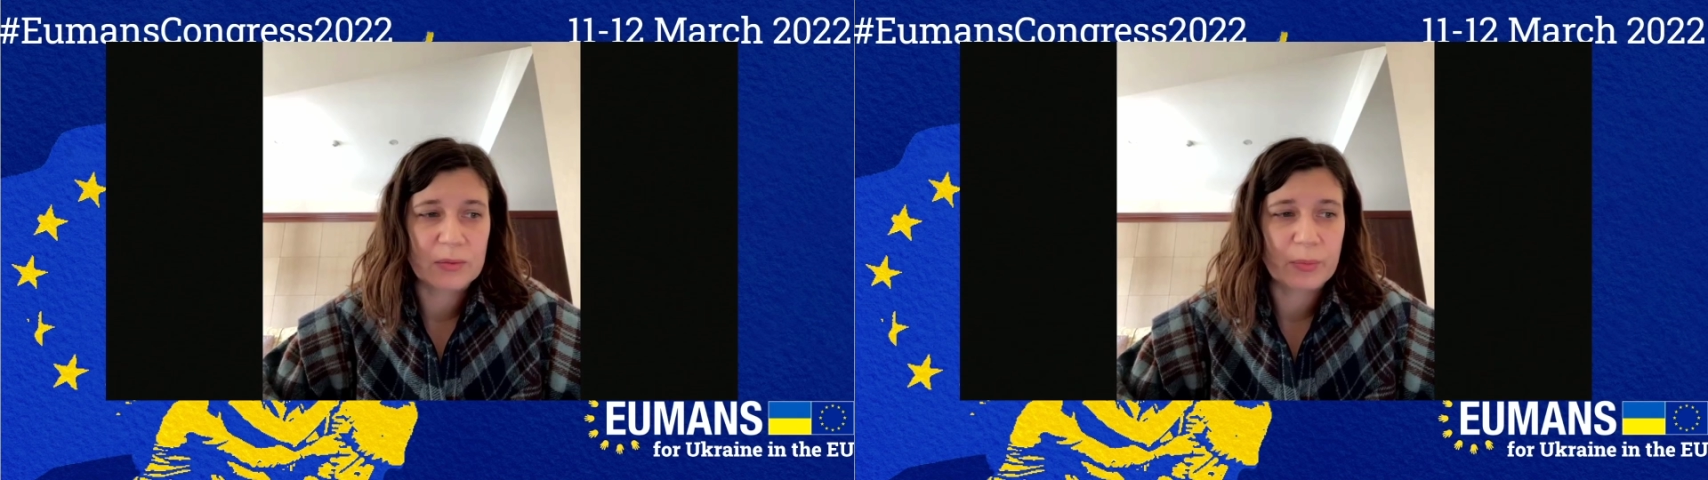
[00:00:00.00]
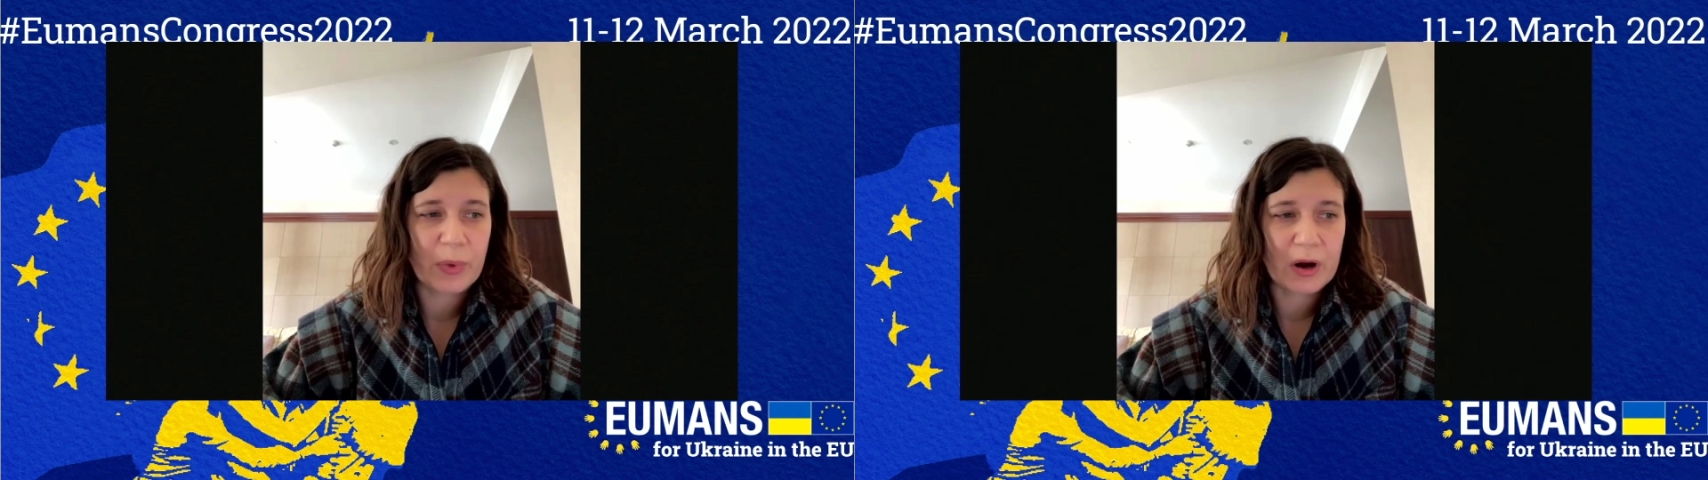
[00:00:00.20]

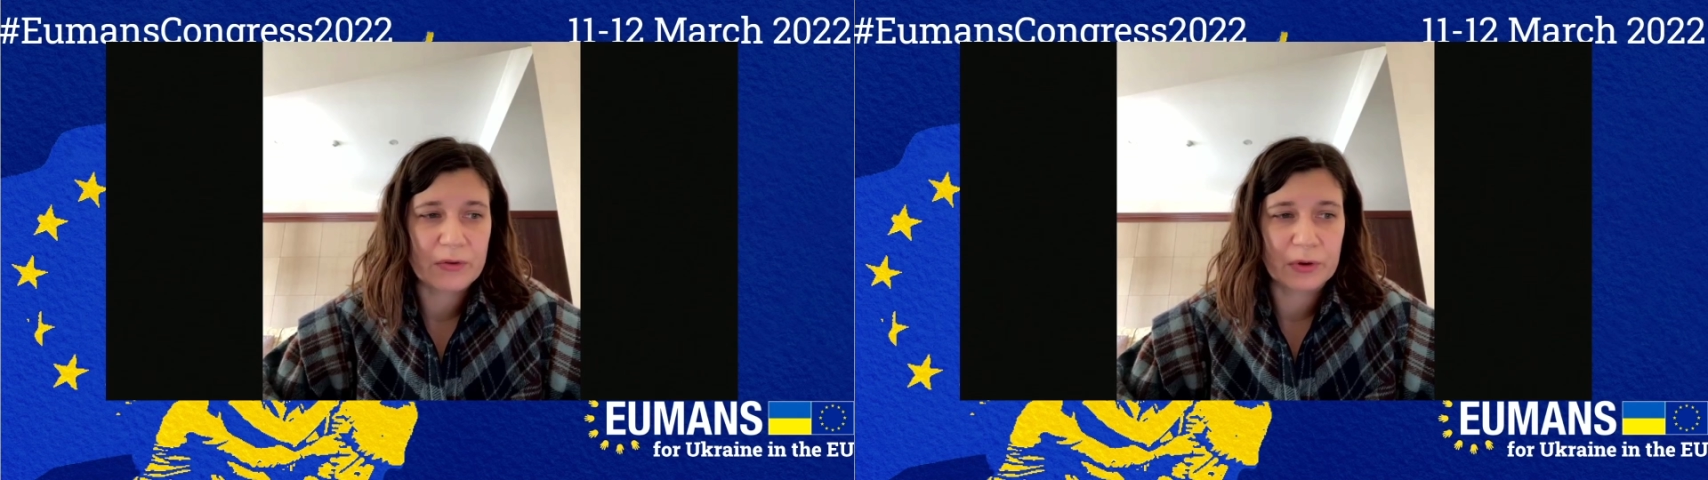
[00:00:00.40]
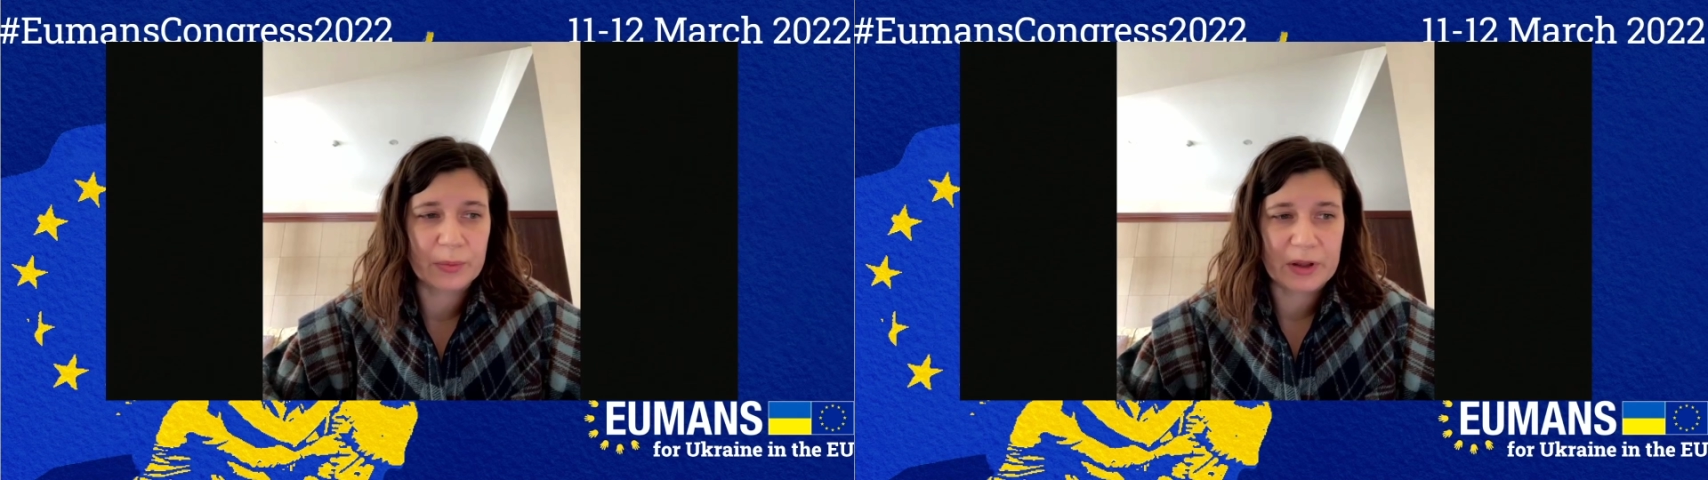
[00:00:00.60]

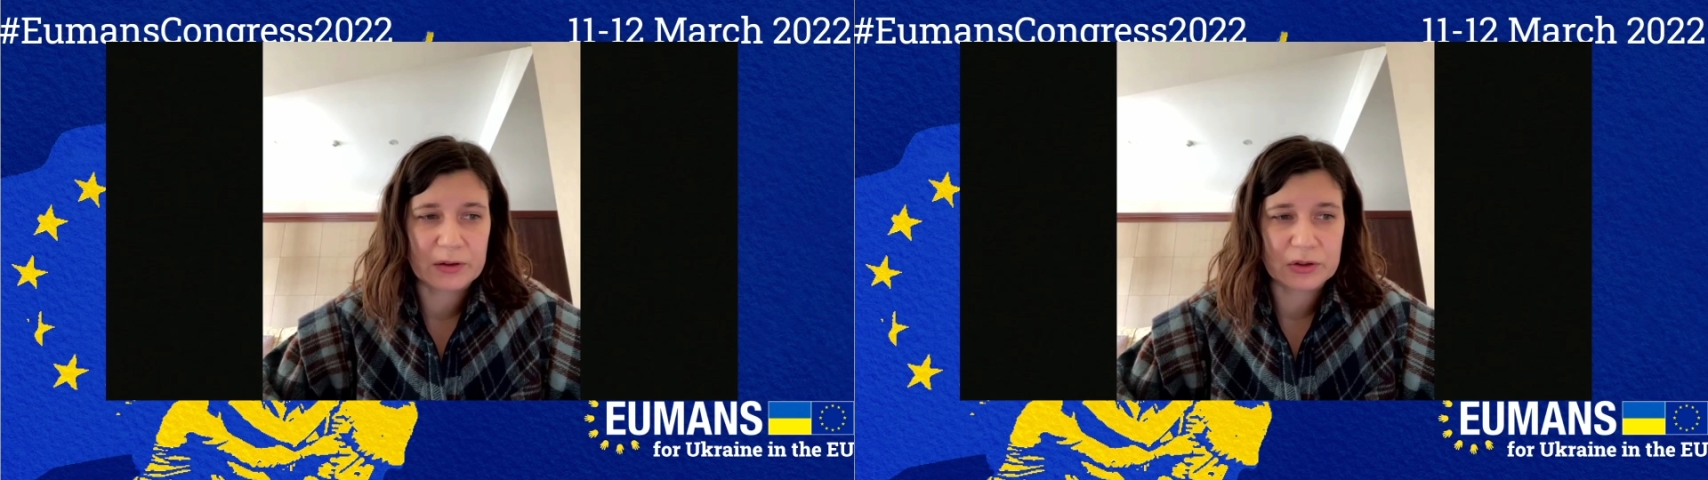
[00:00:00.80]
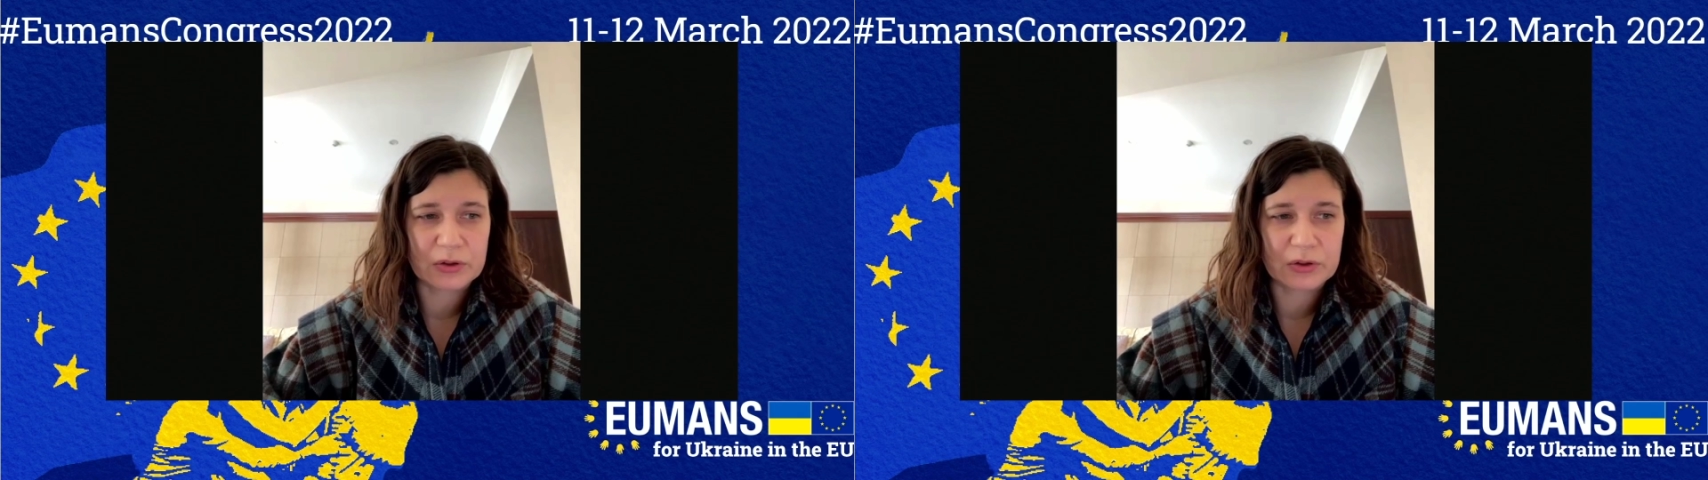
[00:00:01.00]
powerful method to